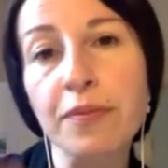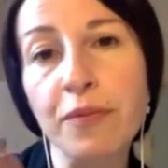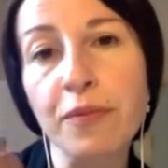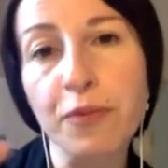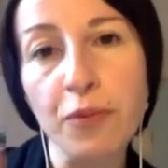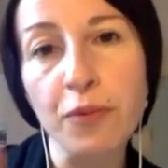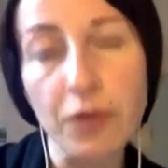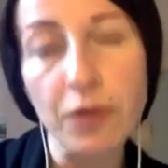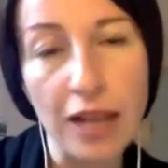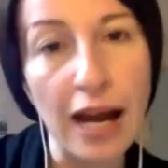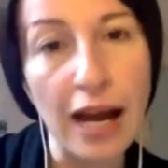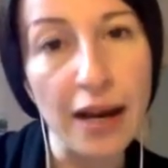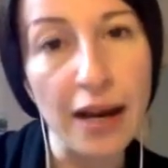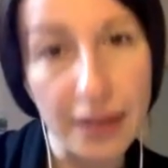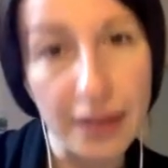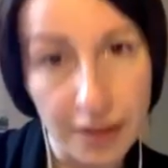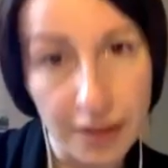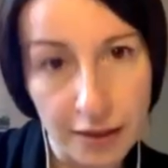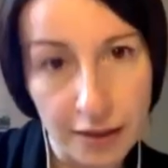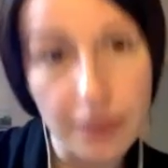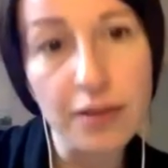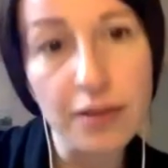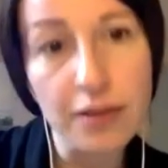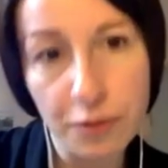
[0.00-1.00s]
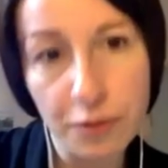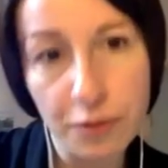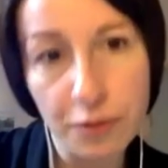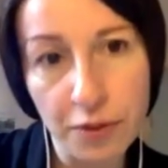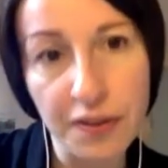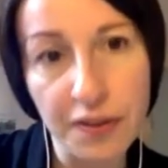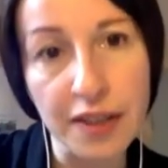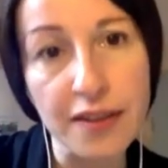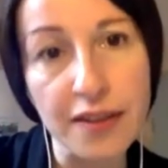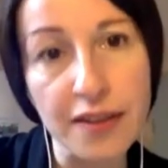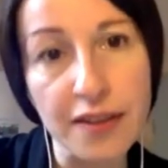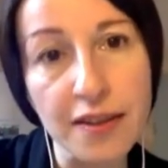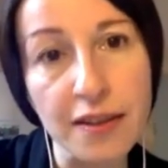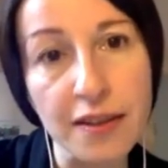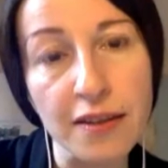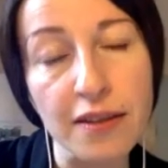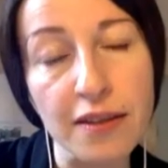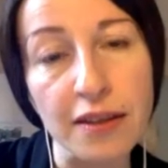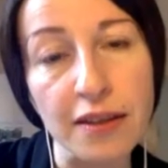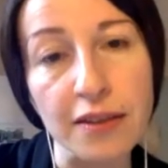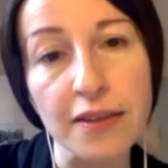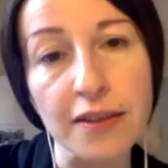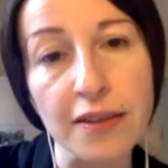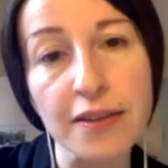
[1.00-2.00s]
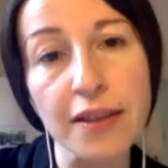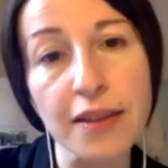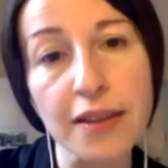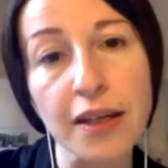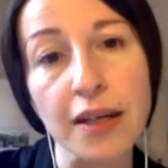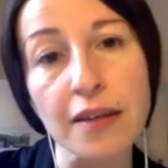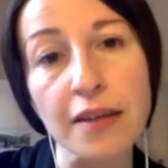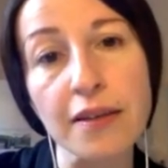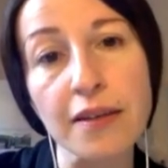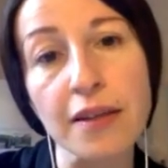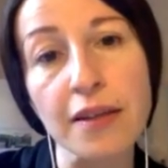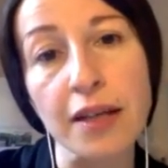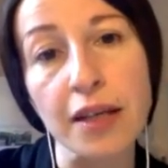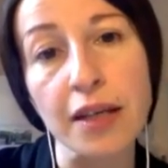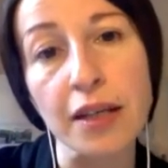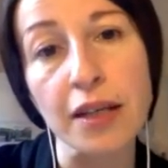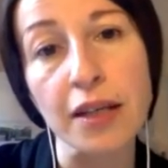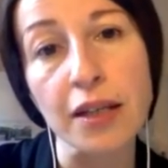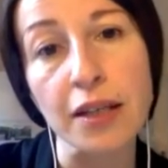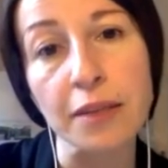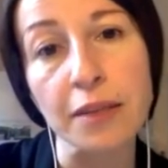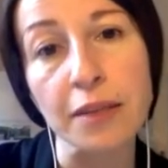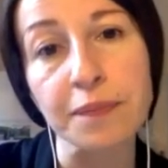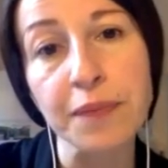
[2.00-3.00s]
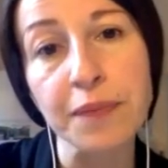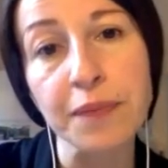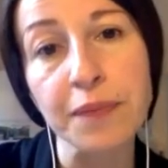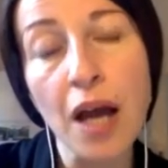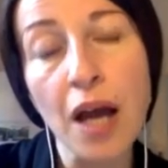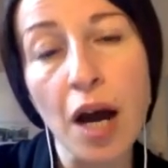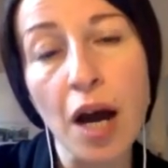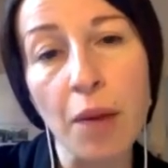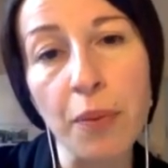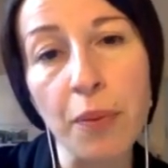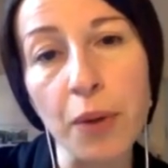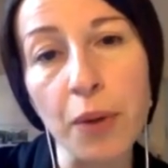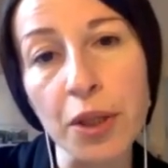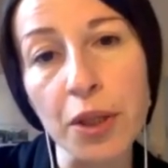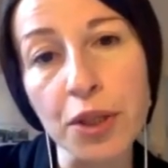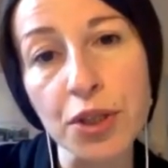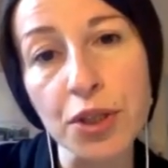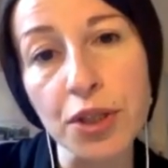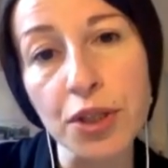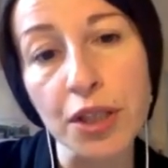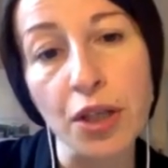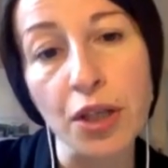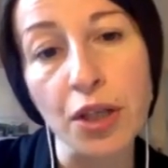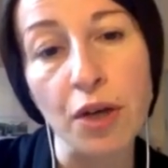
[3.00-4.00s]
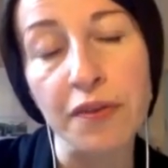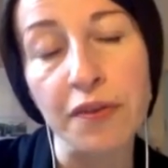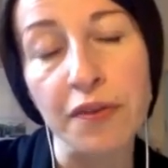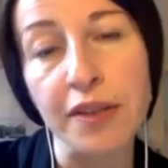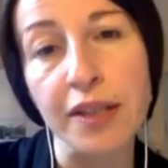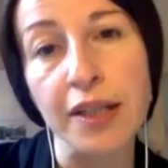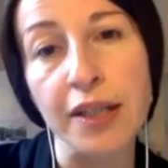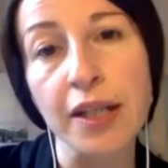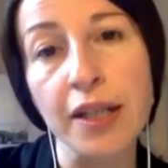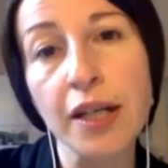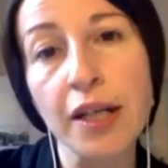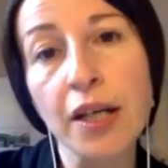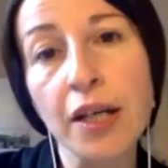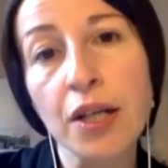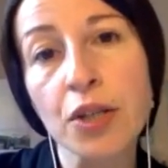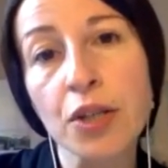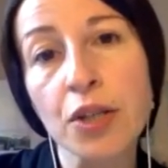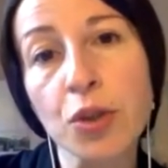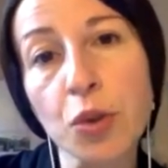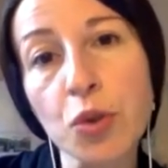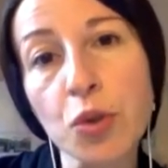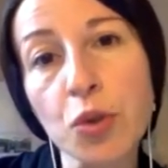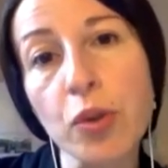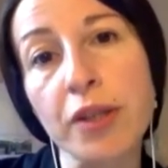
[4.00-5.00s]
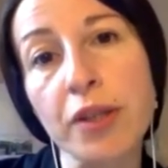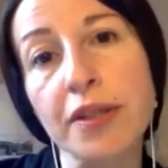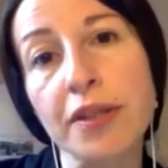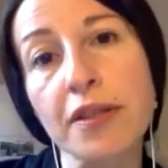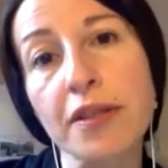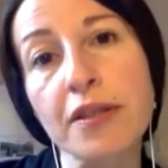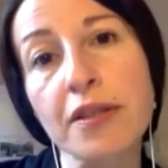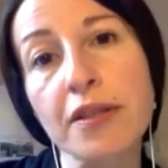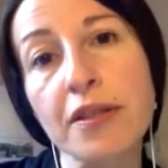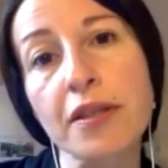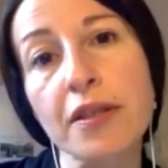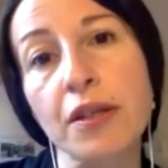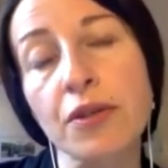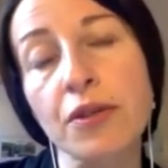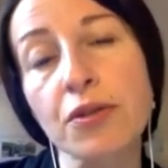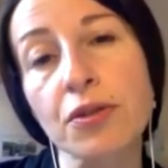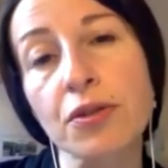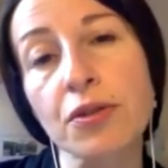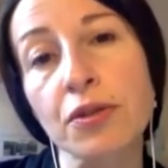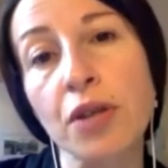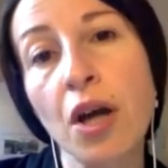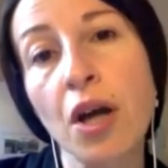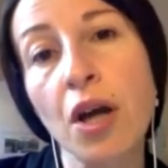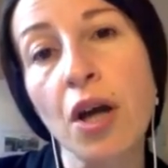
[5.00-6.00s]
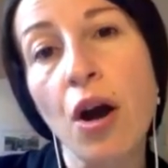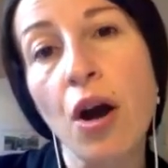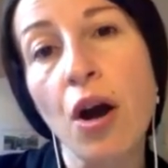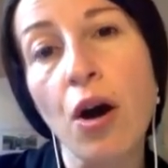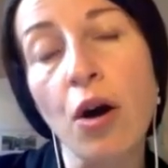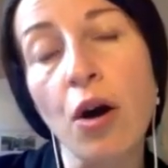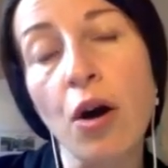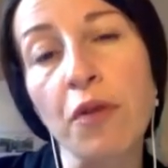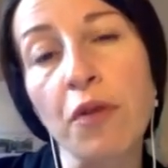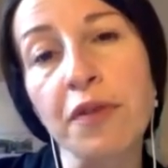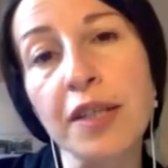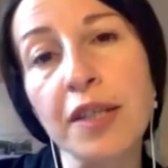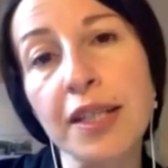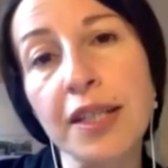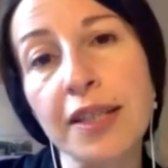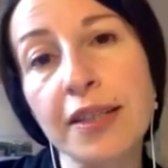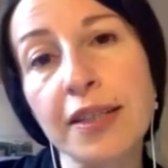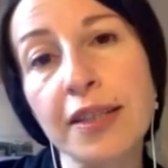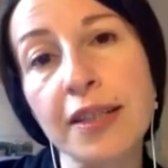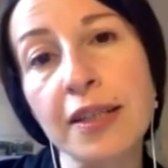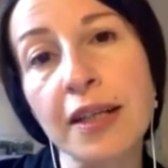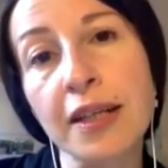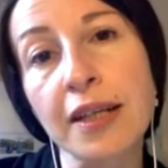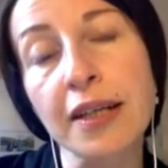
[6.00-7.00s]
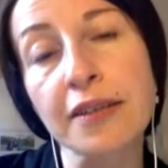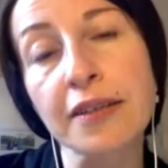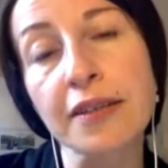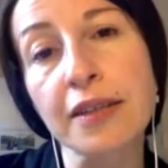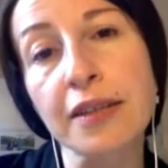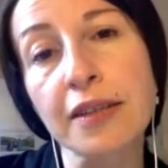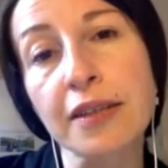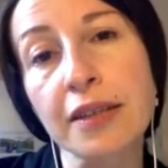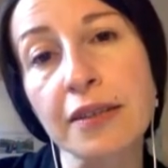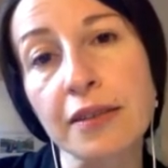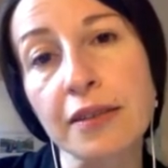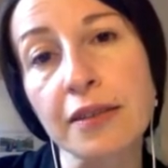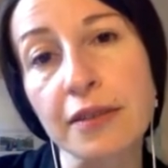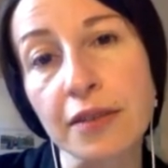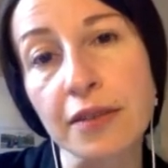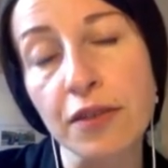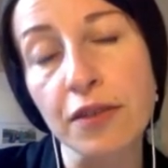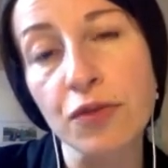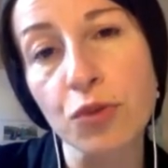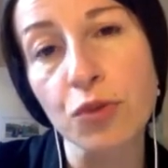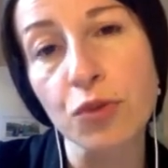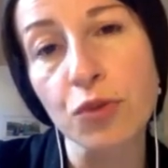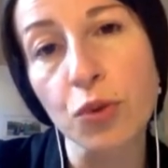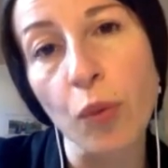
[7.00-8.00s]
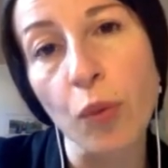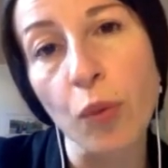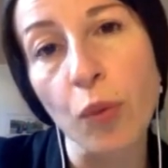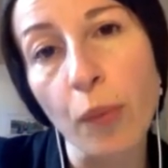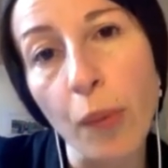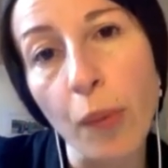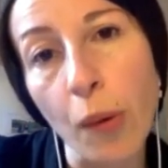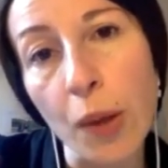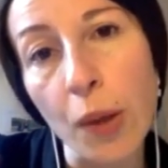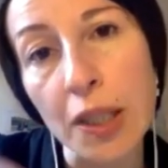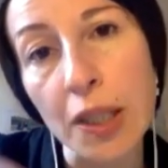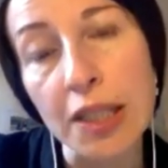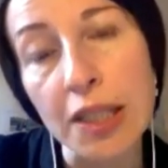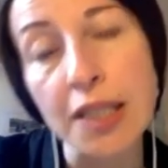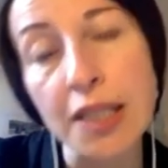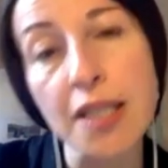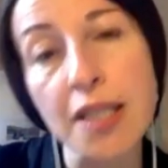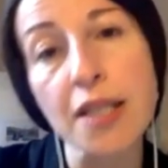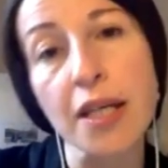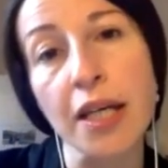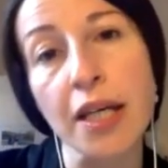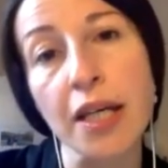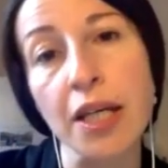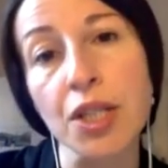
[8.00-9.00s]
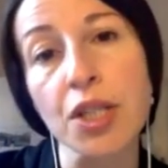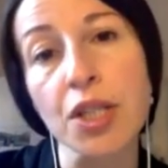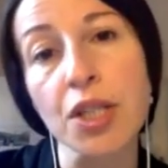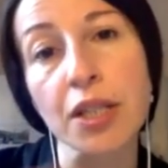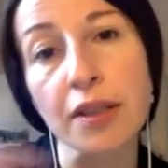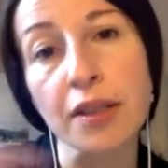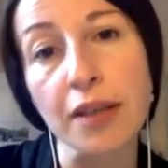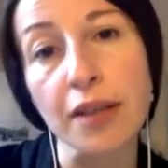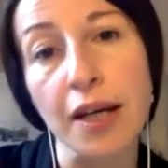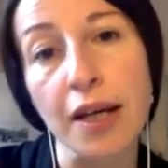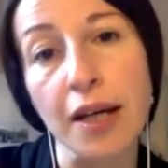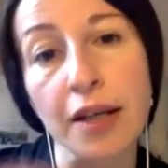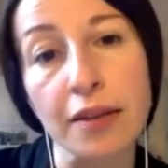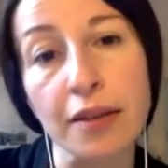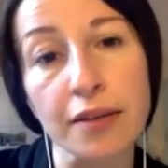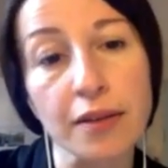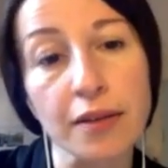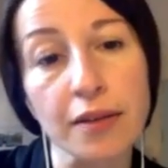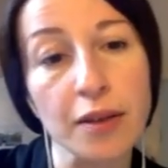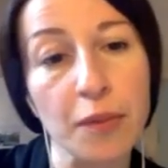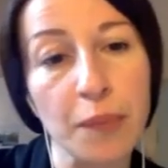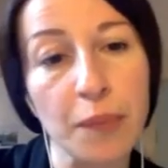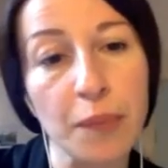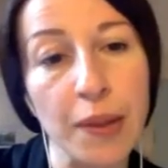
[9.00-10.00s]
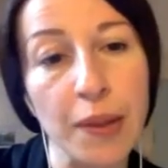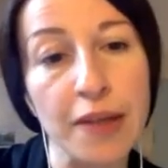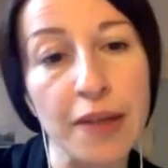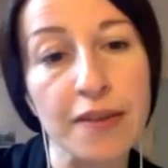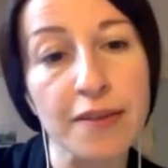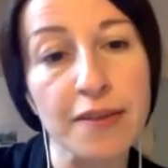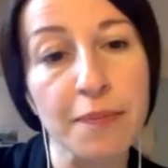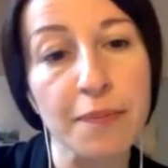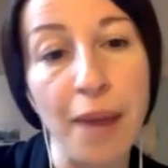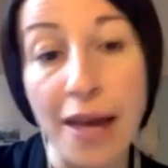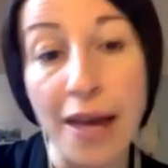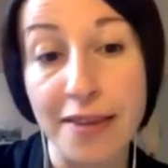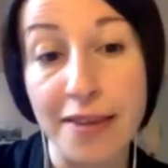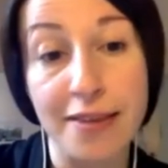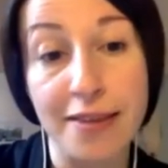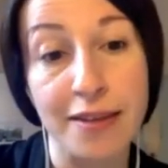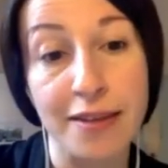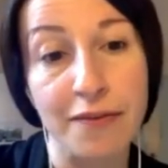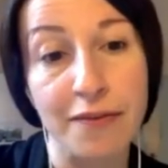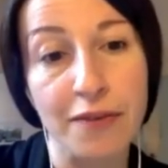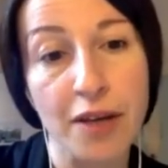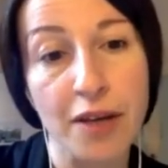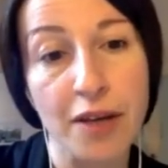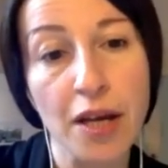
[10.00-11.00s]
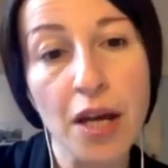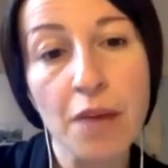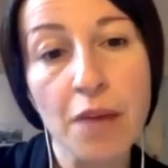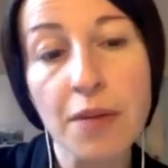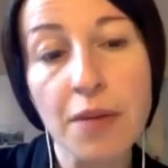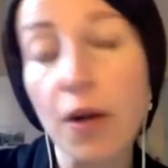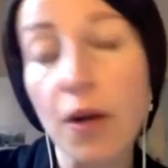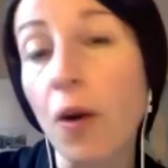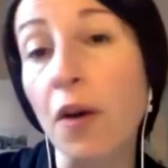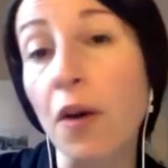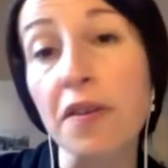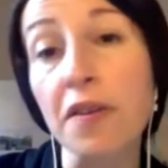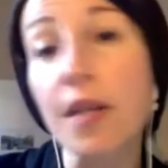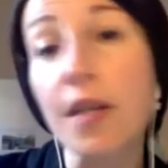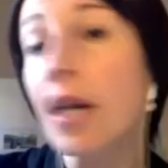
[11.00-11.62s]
like, for instance, in this case, the abolishing of the usual distinction of intellect in these two components, agent and passive, because